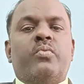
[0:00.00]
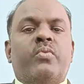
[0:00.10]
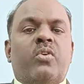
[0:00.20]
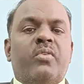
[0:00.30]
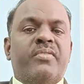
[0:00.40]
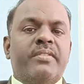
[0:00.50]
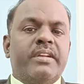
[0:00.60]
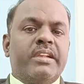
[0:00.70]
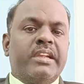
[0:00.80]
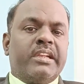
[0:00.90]
of
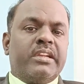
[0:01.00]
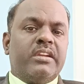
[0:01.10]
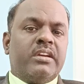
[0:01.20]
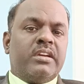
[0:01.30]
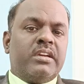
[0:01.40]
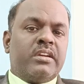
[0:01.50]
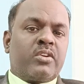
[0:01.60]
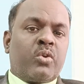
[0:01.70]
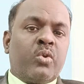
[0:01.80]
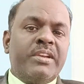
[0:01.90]
uh,
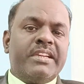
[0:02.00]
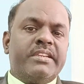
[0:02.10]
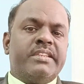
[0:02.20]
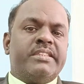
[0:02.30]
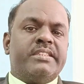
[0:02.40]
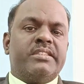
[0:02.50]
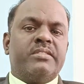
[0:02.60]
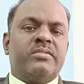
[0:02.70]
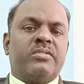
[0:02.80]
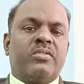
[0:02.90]
chronic disease.
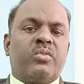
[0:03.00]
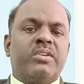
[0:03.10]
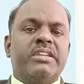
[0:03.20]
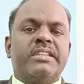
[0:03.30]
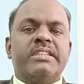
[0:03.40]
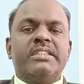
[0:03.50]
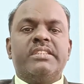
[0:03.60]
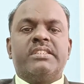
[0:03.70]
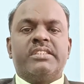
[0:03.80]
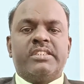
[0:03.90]
Chronic
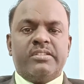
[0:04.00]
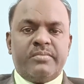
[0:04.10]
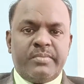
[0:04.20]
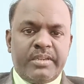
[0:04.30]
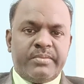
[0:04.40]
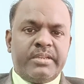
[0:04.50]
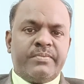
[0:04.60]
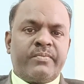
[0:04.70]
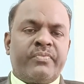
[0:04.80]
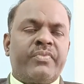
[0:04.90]
disease maybe
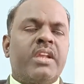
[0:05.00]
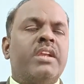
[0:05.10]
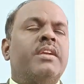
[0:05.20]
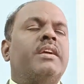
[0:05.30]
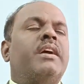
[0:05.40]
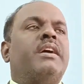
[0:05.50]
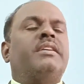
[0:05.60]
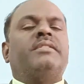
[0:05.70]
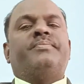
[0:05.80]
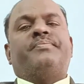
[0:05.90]

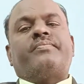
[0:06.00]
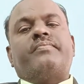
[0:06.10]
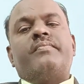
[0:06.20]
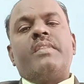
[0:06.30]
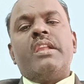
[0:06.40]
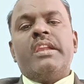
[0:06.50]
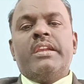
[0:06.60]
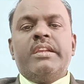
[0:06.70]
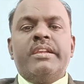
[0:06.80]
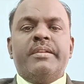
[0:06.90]
and
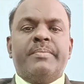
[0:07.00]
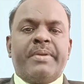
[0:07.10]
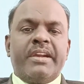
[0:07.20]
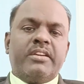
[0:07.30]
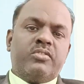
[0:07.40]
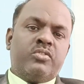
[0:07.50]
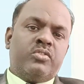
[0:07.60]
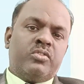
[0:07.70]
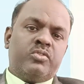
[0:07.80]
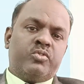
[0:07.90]
affect
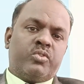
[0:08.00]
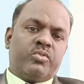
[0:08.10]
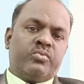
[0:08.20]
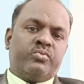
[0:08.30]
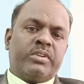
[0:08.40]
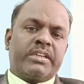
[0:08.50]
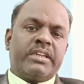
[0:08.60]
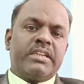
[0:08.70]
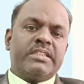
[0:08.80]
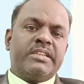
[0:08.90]
your
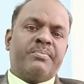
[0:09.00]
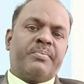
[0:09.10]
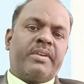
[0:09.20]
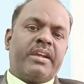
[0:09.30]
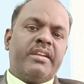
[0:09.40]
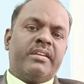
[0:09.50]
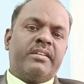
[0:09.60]
workers employ